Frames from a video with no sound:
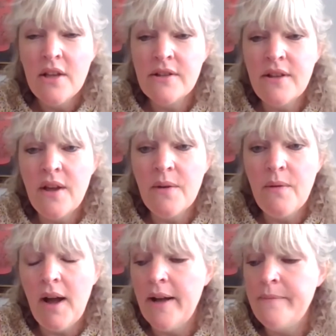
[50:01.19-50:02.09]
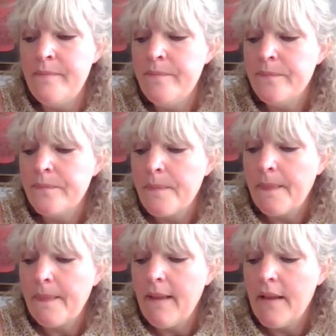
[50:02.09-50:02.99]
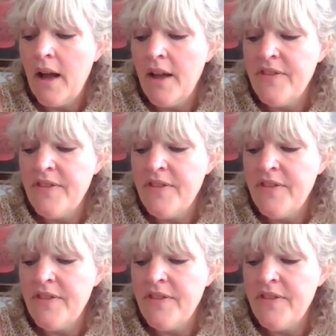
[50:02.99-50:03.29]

So I